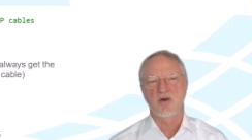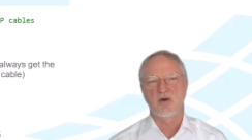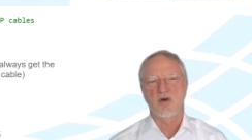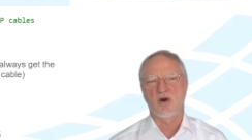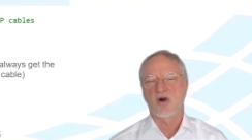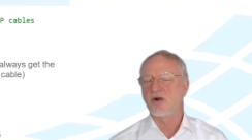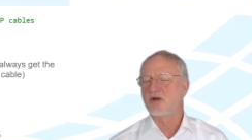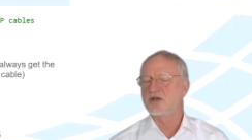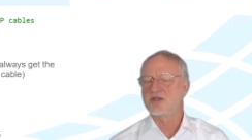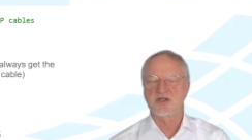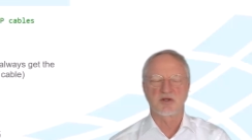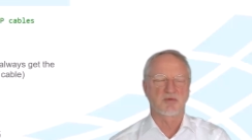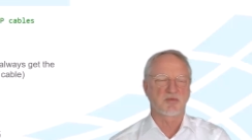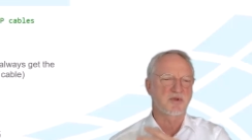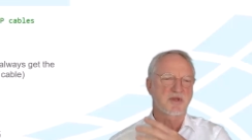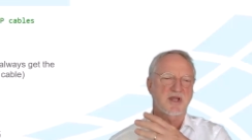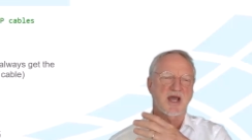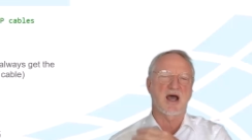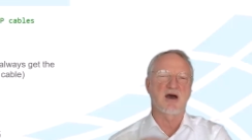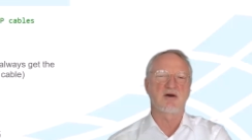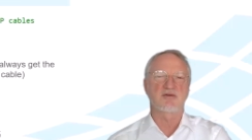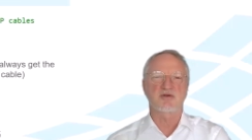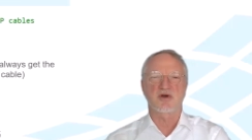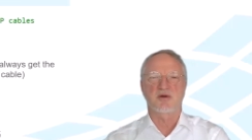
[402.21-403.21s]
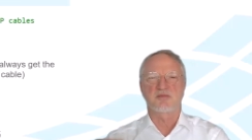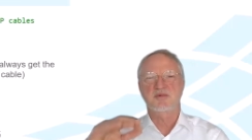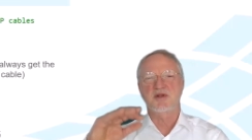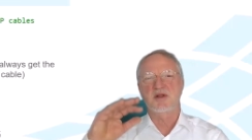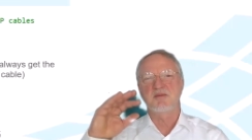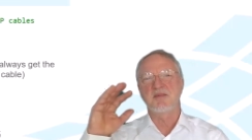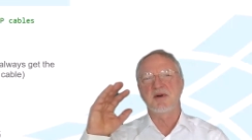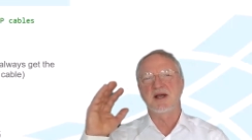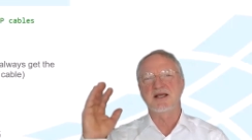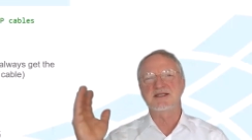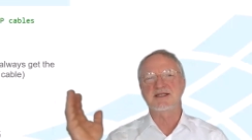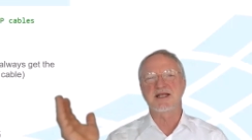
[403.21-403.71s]
Also without
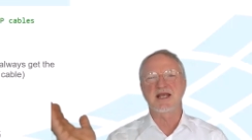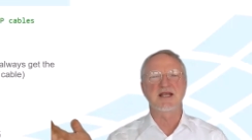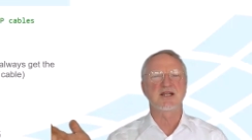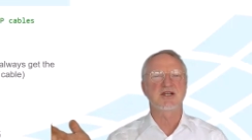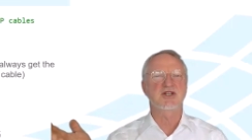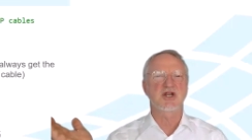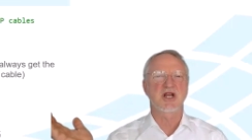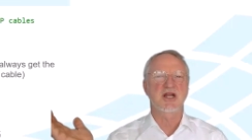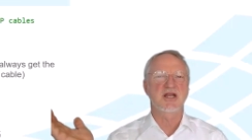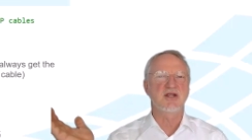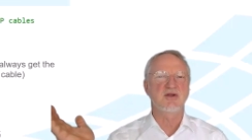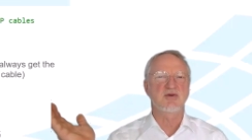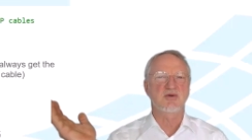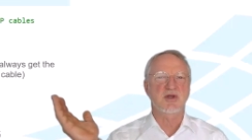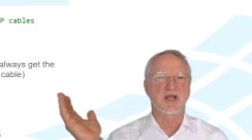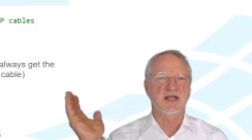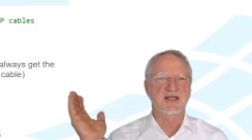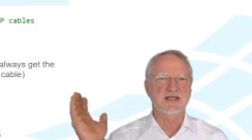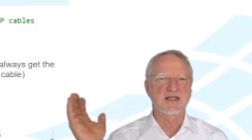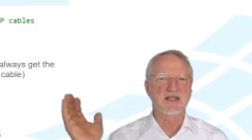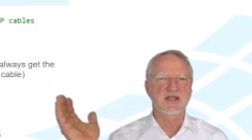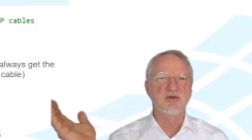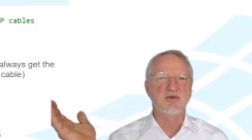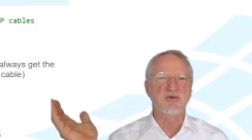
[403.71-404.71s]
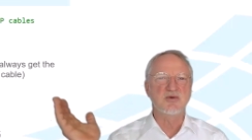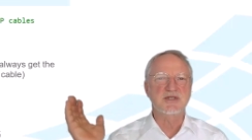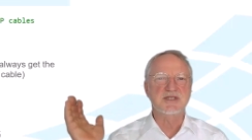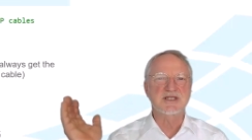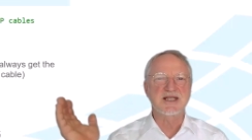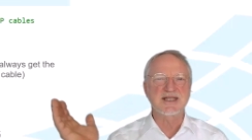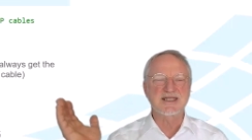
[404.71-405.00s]
optimization you can use